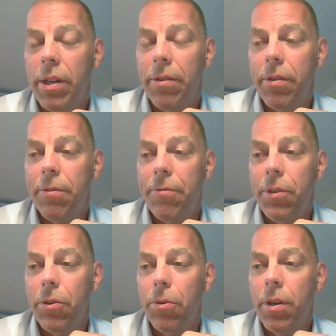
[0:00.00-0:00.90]
If
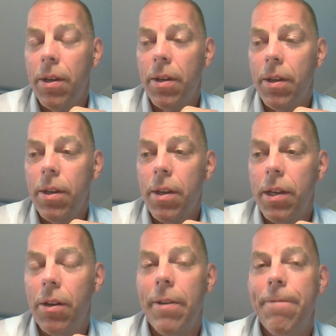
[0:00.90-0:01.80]
you, you know,
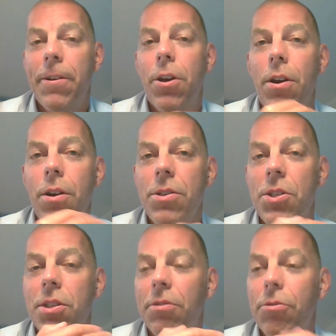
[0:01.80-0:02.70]
if it hurts
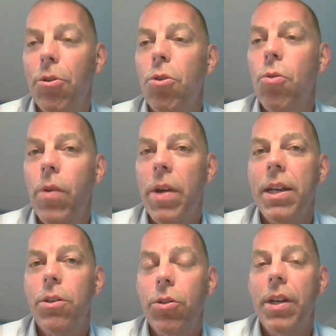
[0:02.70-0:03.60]
to throw away
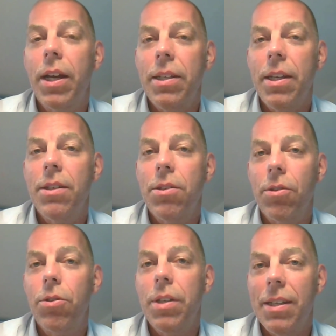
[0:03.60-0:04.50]
good ideas and
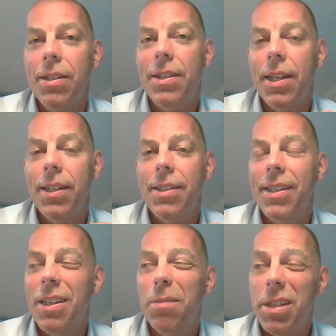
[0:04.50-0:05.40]
good insights,
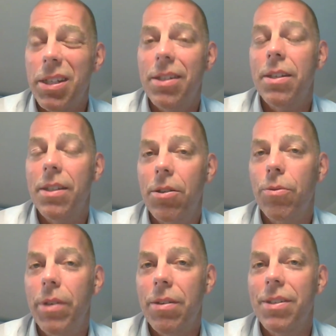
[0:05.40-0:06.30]
then a business
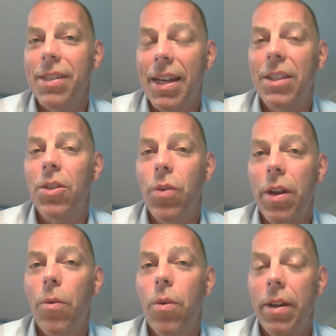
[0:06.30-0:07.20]
career is not the right one.